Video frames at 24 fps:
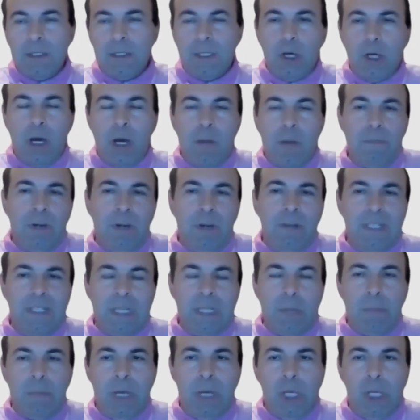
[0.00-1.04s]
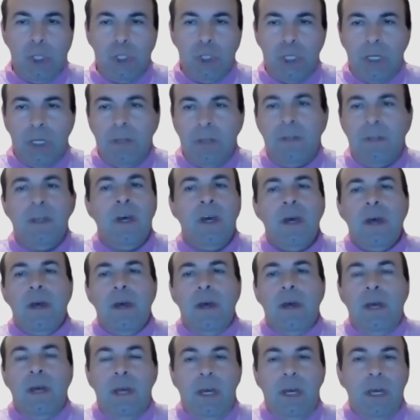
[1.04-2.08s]
So I previously mentioned
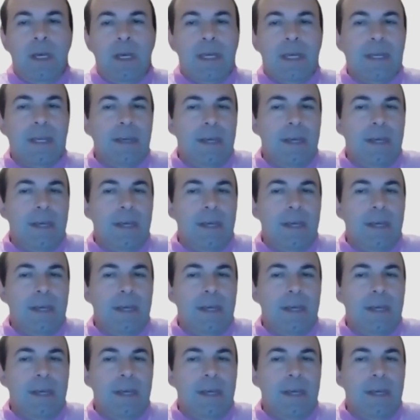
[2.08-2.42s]
uh,